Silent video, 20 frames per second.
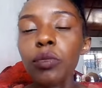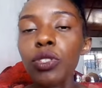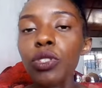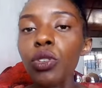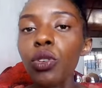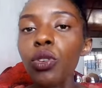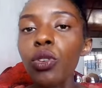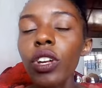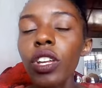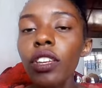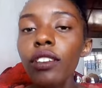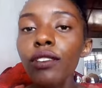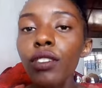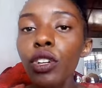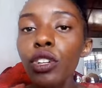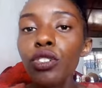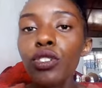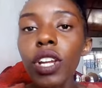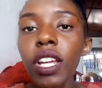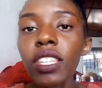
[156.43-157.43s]
So if
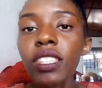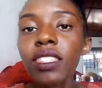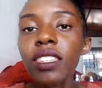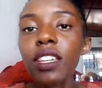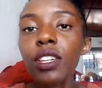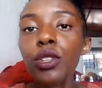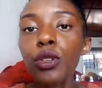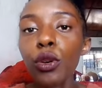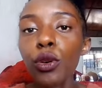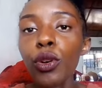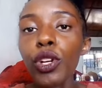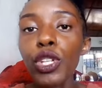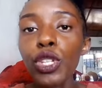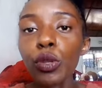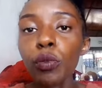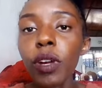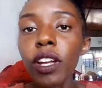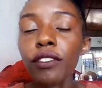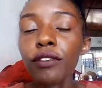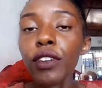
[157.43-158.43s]
you're dry skin, you're going to
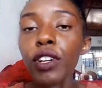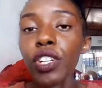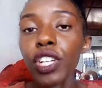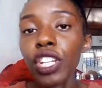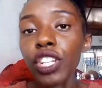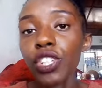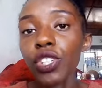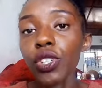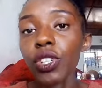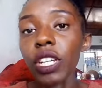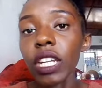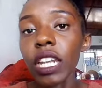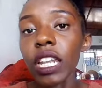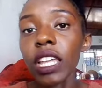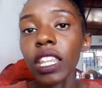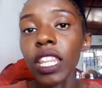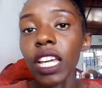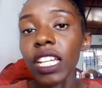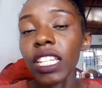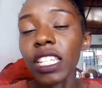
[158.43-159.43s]
buy foundation
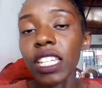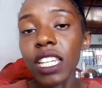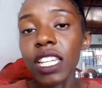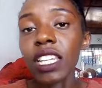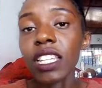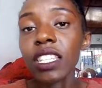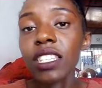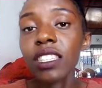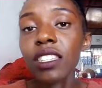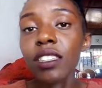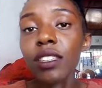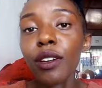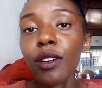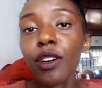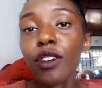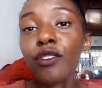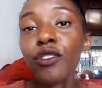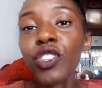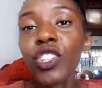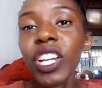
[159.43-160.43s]
that is
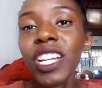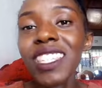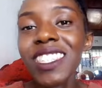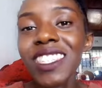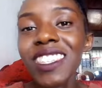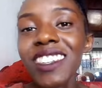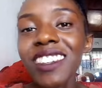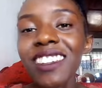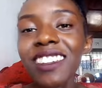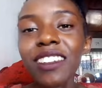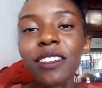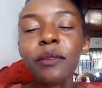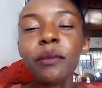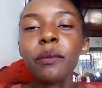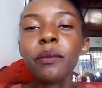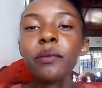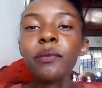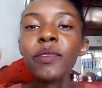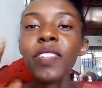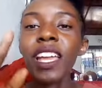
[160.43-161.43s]
of dry skin.
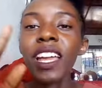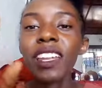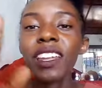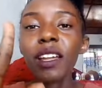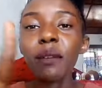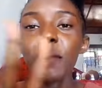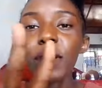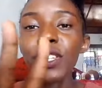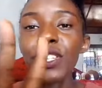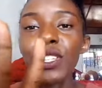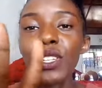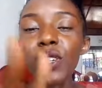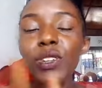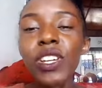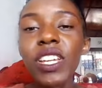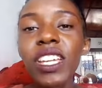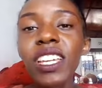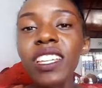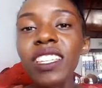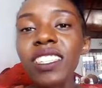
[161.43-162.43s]
Number 2
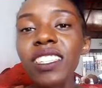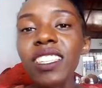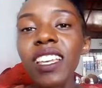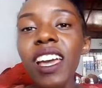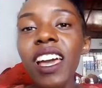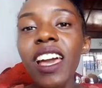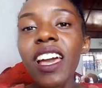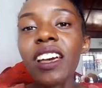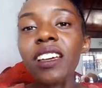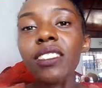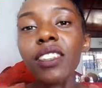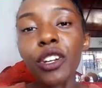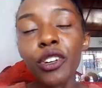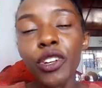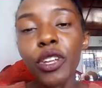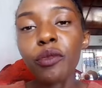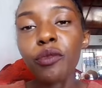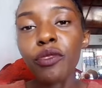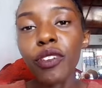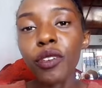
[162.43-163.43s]
is the
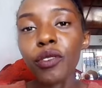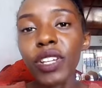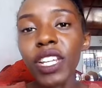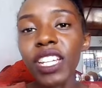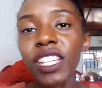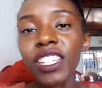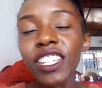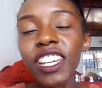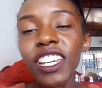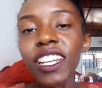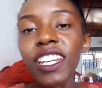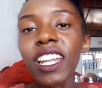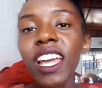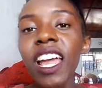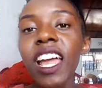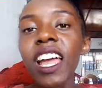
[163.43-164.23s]
cream foundation.